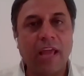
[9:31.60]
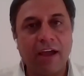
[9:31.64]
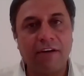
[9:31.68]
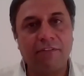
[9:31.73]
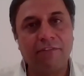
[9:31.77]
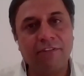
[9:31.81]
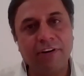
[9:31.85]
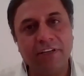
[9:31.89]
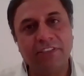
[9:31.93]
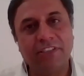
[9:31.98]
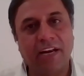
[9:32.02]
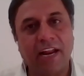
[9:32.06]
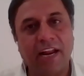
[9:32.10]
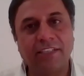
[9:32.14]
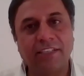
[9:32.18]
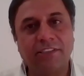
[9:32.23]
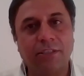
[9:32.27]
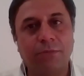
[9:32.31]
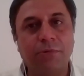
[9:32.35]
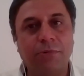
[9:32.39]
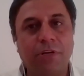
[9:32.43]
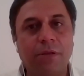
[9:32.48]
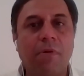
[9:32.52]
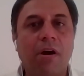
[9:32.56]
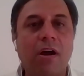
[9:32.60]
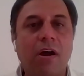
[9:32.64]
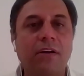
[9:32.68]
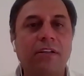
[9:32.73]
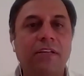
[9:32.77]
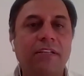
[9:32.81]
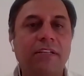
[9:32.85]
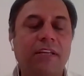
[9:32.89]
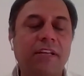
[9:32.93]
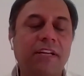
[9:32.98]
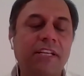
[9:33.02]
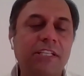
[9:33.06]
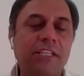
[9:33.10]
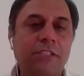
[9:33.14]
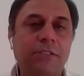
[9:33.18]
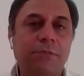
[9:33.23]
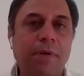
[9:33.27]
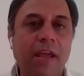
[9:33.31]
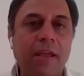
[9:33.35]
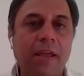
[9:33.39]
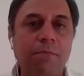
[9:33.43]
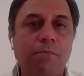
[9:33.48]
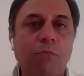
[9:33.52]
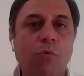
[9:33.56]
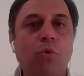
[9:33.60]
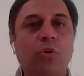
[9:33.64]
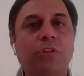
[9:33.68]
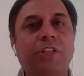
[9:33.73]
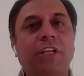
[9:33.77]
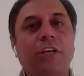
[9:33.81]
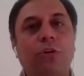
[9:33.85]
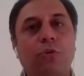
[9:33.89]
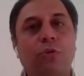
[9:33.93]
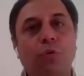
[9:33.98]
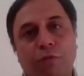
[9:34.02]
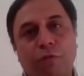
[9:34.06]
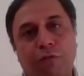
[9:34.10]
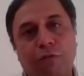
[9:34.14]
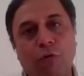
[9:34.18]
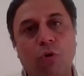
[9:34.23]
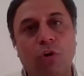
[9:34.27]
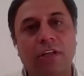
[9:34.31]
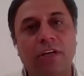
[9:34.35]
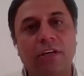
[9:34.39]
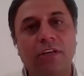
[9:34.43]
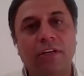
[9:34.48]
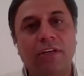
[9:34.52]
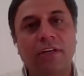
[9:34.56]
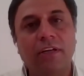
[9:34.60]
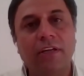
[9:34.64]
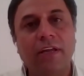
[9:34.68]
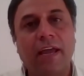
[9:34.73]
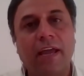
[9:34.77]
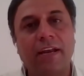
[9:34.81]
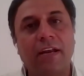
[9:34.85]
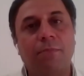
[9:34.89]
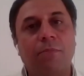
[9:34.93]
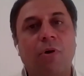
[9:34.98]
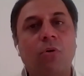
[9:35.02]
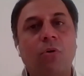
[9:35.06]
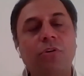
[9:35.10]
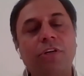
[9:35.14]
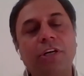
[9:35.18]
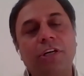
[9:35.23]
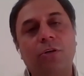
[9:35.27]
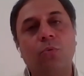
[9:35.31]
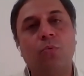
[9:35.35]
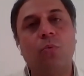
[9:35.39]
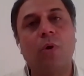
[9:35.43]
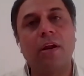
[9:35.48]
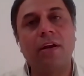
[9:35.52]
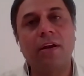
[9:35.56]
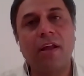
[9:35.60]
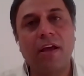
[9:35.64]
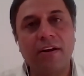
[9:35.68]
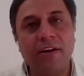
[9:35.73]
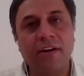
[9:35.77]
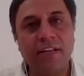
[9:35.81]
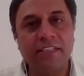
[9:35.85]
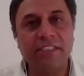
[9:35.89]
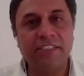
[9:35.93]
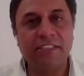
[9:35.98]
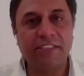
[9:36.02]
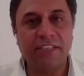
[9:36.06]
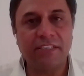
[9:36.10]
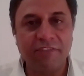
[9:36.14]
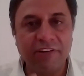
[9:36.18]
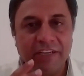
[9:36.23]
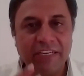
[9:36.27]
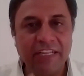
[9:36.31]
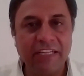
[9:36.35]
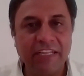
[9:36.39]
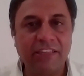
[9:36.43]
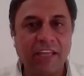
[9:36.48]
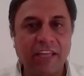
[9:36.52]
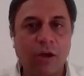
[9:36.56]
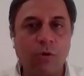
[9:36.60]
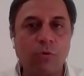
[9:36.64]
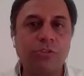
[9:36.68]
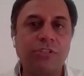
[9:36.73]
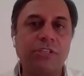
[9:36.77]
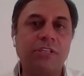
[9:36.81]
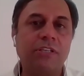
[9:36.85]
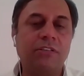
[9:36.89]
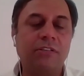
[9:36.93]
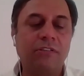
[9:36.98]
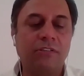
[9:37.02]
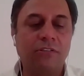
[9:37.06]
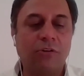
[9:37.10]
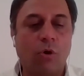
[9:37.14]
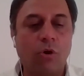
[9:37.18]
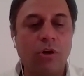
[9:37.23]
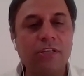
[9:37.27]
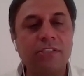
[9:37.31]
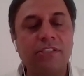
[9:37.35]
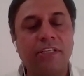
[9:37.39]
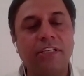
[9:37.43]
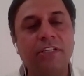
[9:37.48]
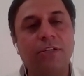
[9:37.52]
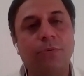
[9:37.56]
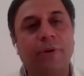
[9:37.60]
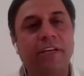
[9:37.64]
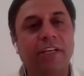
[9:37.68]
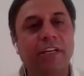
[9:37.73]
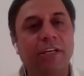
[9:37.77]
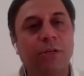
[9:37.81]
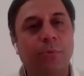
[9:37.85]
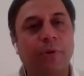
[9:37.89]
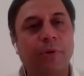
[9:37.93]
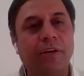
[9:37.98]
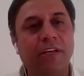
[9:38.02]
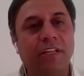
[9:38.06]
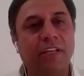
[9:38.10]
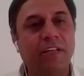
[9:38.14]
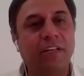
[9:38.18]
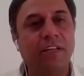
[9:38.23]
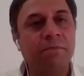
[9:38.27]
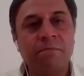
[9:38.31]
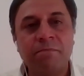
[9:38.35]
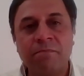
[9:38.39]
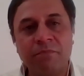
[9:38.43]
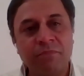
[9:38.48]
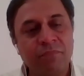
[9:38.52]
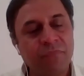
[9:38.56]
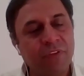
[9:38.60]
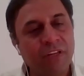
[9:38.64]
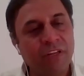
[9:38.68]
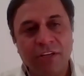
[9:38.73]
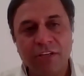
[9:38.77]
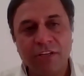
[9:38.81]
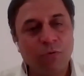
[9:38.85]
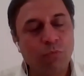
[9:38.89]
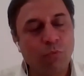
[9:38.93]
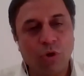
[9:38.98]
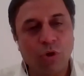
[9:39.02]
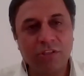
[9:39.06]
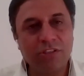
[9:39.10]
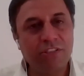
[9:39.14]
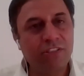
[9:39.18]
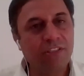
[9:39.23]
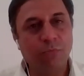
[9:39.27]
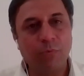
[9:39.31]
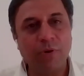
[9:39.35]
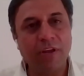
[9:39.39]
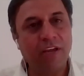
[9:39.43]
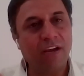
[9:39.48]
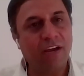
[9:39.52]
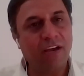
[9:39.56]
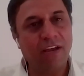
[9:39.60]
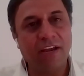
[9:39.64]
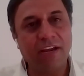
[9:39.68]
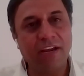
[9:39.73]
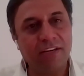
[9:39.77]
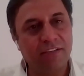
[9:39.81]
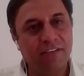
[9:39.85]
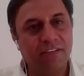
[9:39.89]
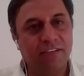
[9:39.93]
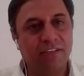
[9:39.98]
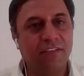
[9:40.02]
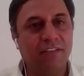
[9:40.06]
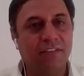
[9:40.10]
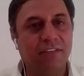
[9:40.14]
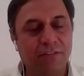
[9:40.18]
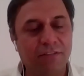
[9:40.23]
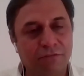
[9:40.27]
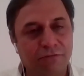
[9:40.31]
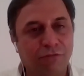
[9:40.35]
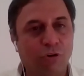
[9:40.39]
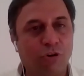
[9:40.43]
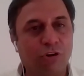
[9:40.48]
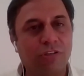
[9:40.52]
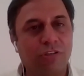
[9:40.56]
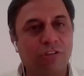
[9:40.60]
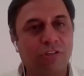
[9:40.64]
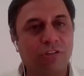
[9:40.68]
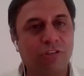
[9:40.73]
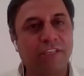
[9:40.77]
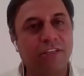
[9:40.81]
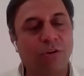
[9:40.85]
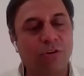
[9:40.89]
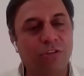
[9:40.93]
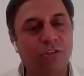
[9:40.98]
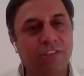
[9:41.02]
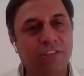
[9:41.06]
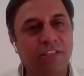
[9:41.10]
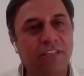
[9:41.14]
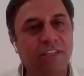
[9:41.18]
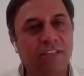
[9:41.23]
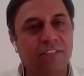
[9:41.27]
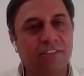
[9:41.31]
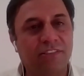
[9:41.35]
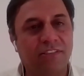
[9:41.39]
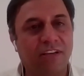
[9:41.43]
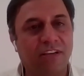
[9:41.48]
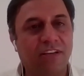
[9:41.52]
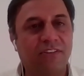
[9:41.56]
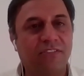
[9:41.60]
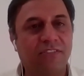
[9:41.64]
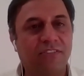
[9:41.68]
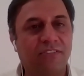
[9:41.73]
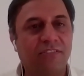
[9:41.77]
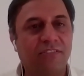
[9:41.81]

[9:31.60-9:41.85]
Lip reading: average ransom demand increased by more than 2-fold and amounted to $170,000 in 2020. Yes. What's the way ahead for technology leaders here?